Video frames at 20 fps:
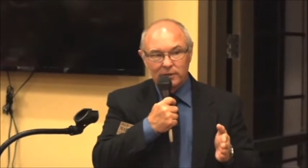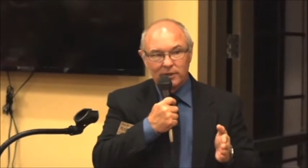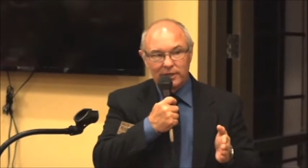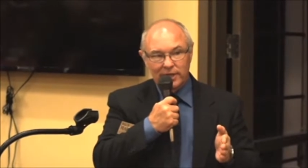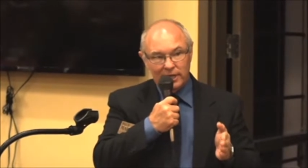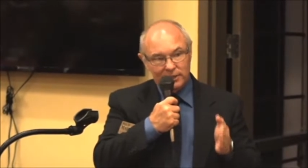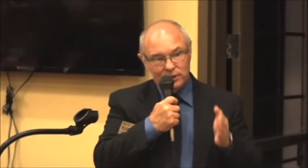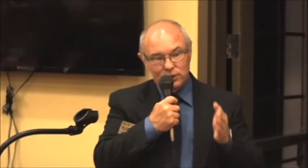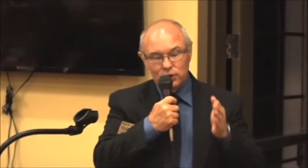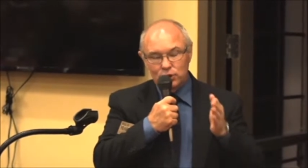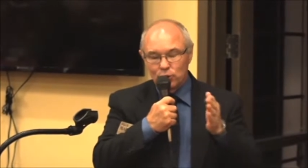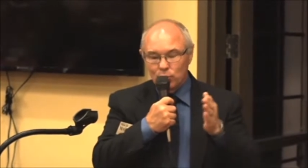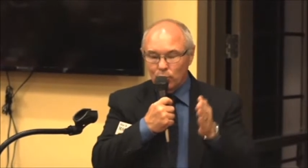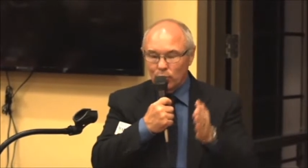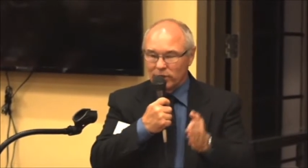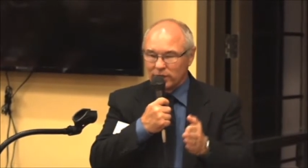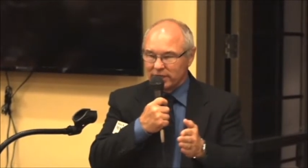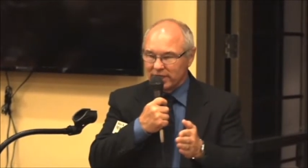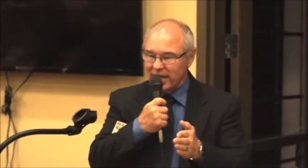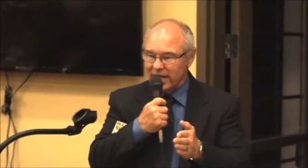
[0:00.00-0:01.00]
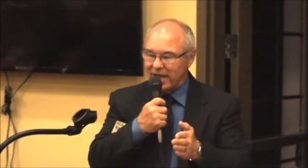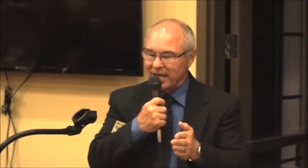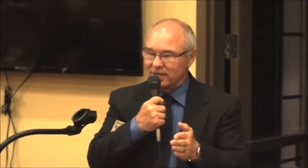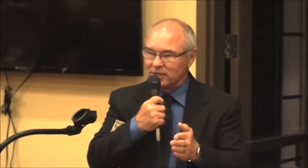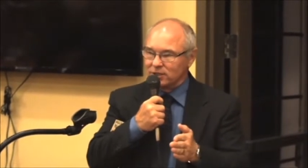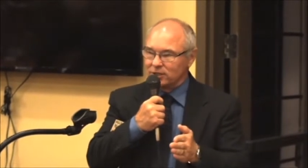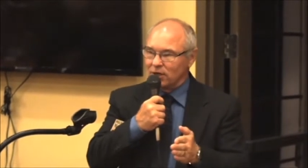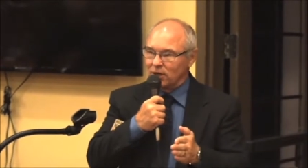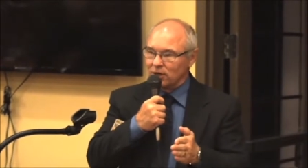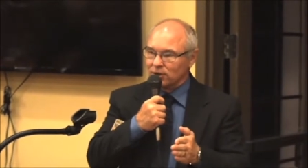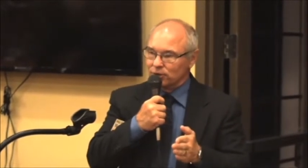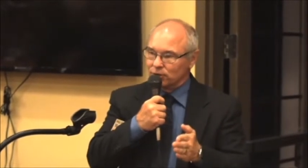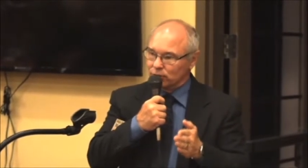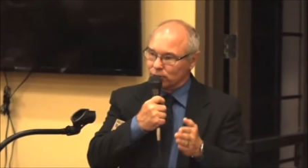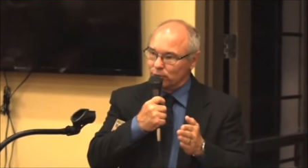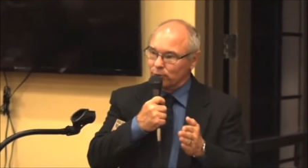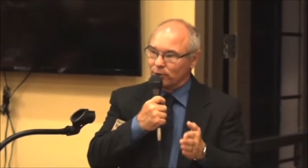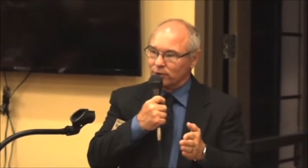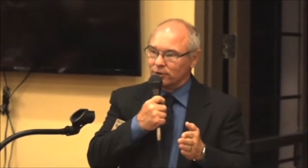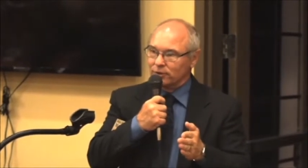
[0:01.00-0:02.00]
That is your tax dollars.
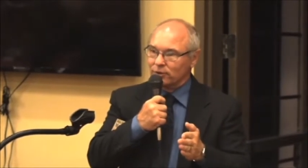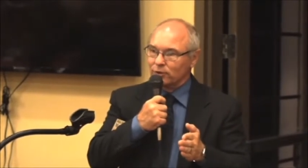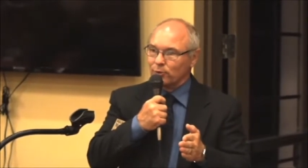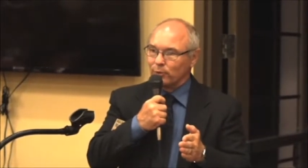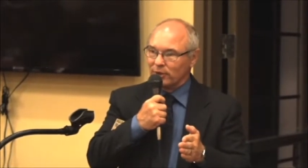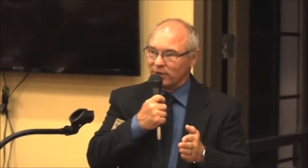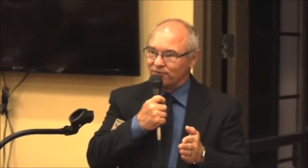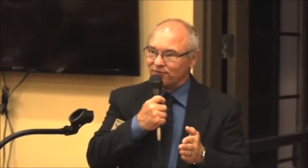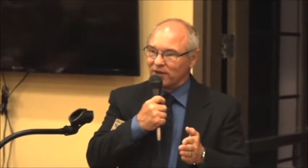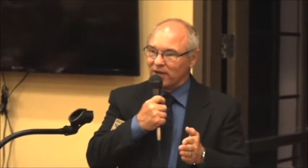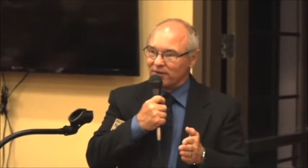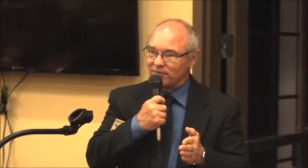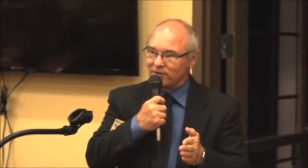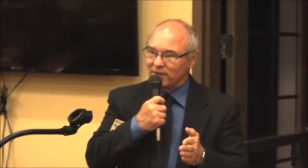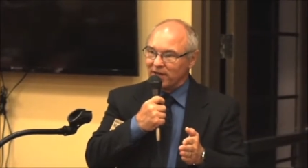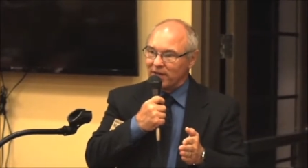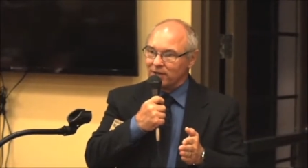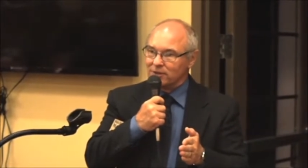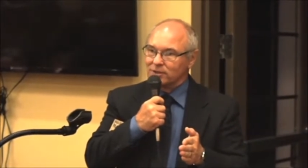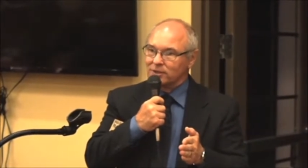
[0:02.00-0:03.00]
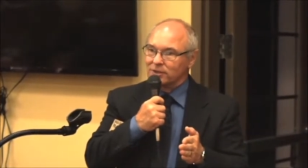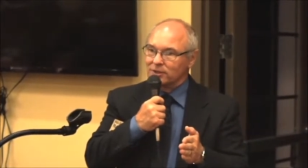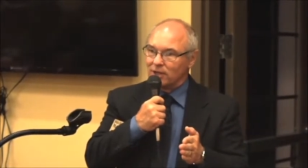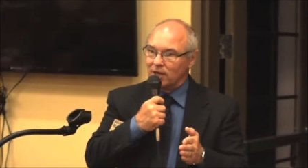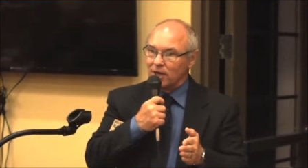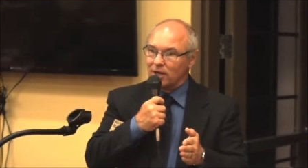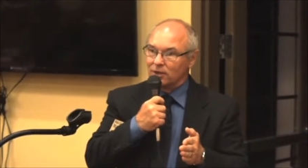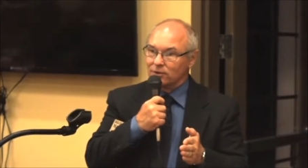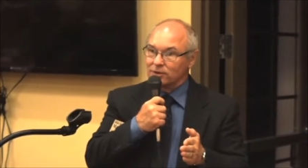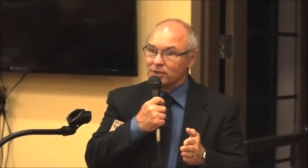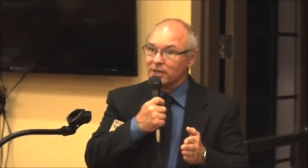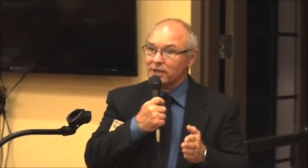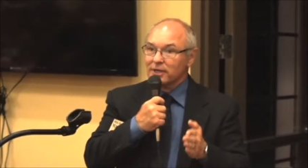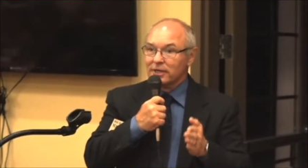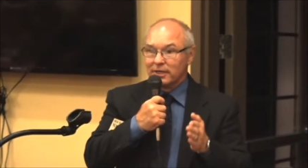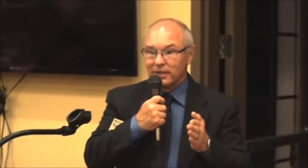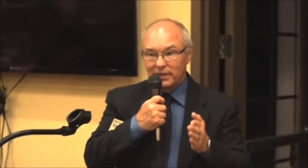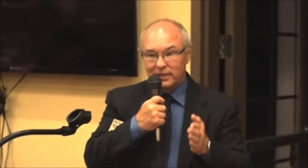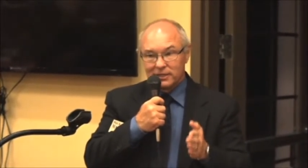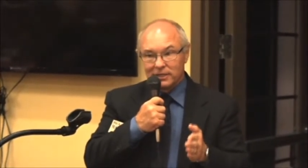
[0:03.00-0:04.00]
$225,000
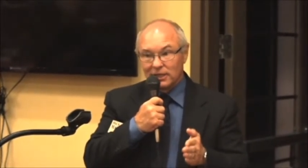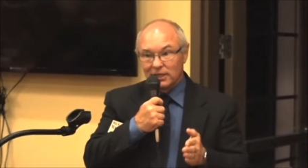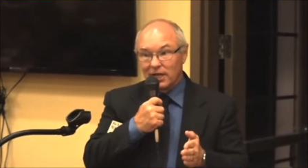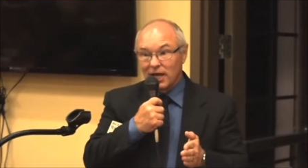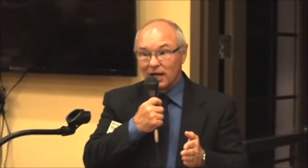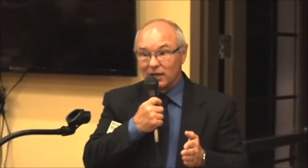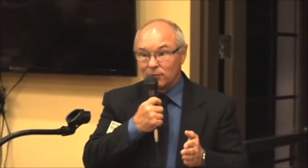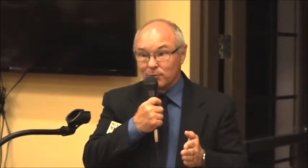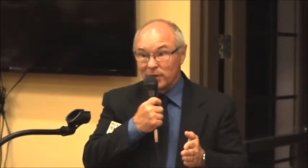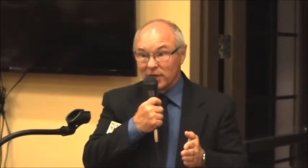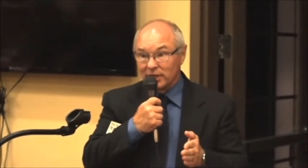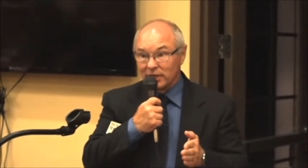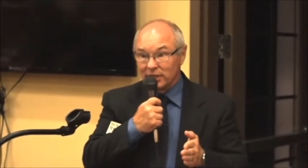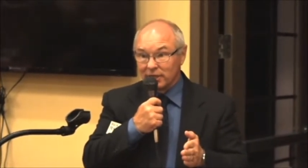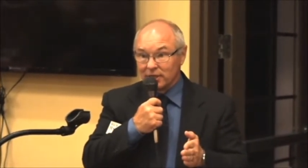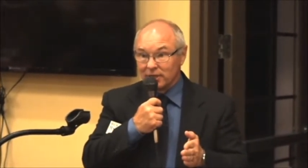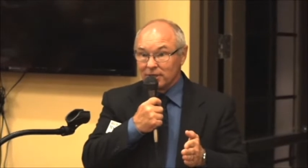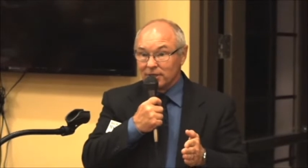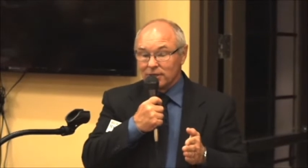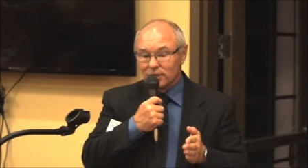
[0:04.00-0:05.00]
is a lot of money.